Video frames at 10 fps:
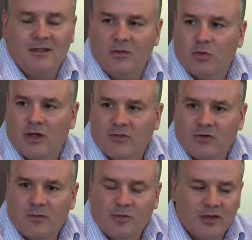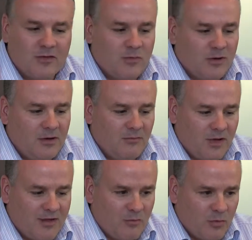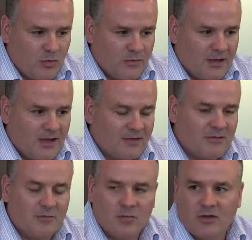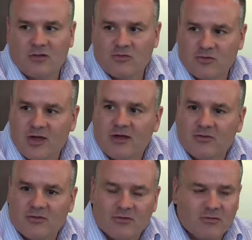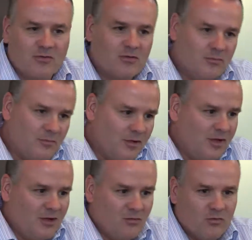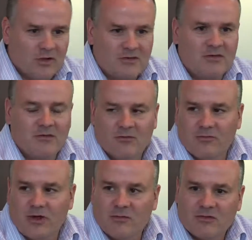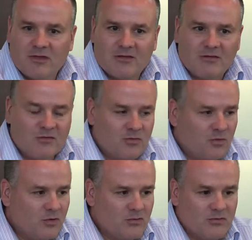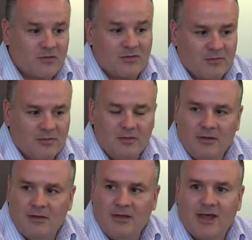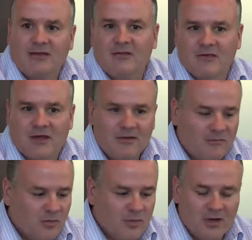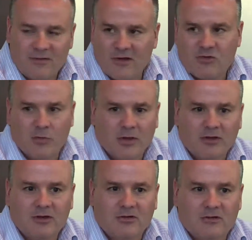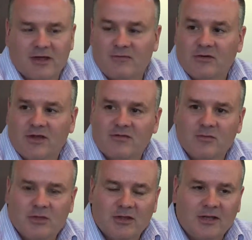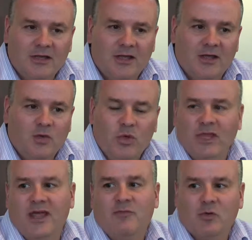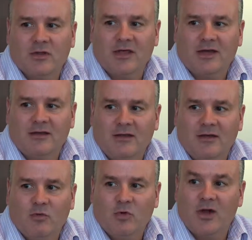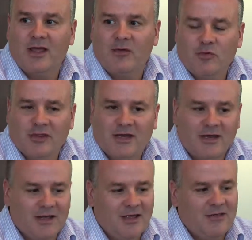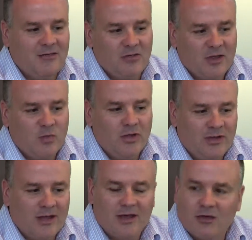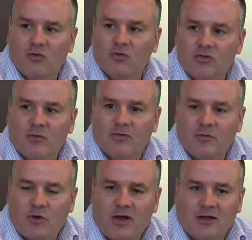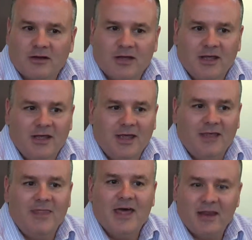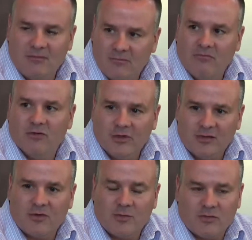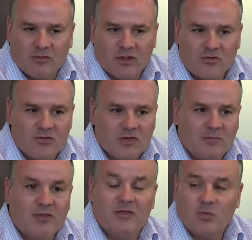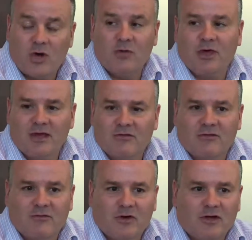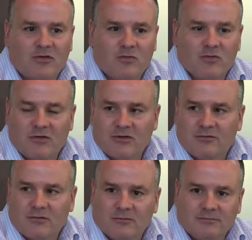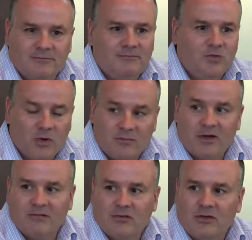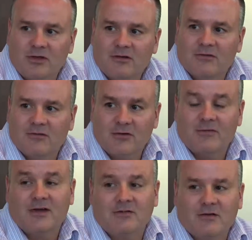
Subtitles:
then we're not the right place. But if you have a board that has some potential challenges or some risks, either for obsolescence or just not designed for manufacturability or designed for testability, we can help you with that, and we want to help with that. So then we take kind of ownership of the product, and that really develops the relationship. That's why we have some of our customers here for 25, 30 years, 35